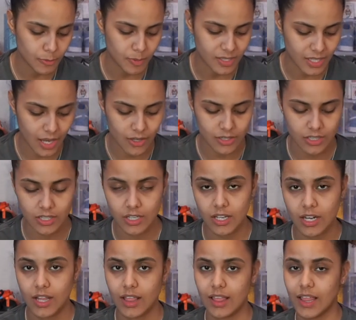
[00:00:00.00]
but sounds
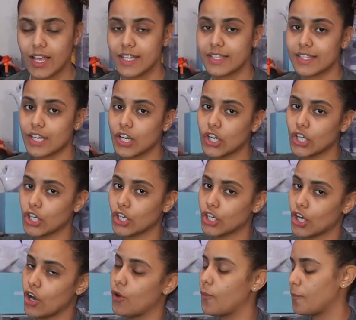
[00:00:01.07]
good. Let's
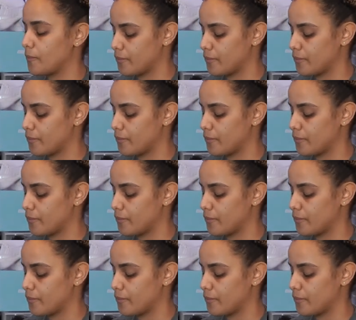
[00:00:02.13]
go.